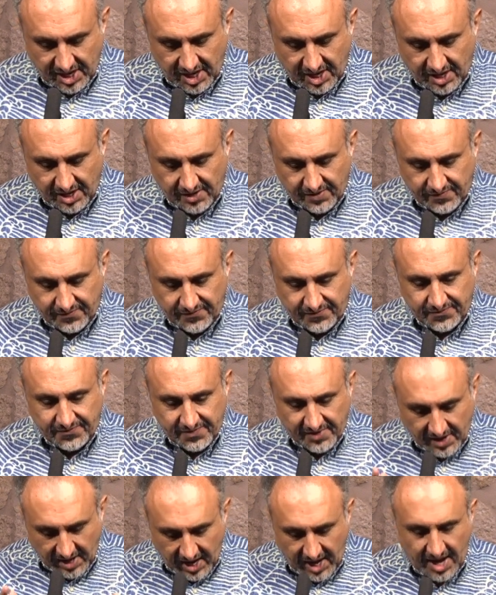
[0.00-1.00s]
of
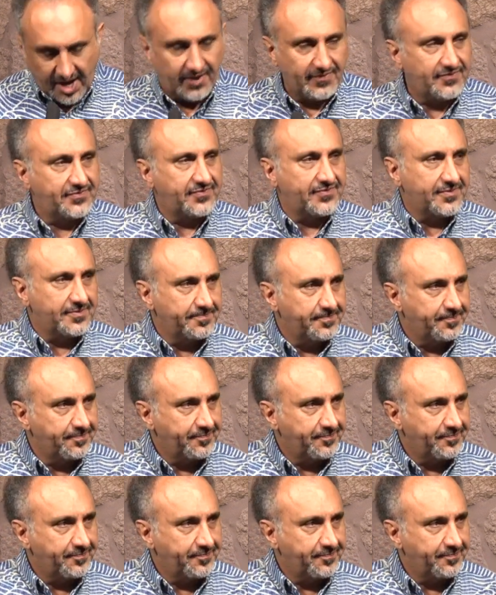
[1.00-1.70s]
love.